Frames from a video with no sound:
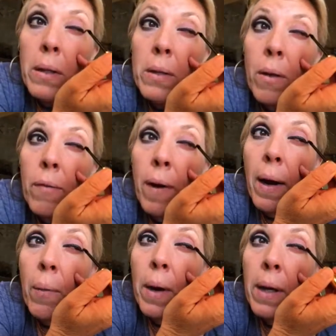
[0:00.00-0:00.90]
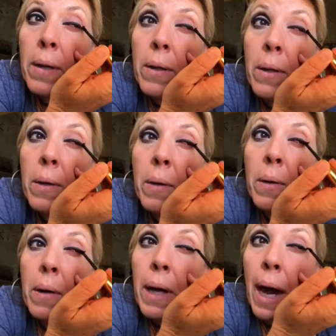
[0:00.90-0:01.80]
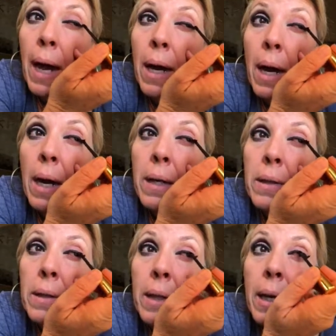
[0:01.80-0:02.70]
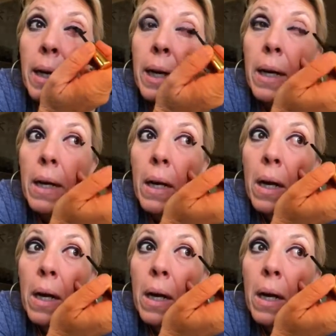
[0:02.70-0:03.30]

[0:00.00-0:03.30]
So if I wanted to do cat eyes today,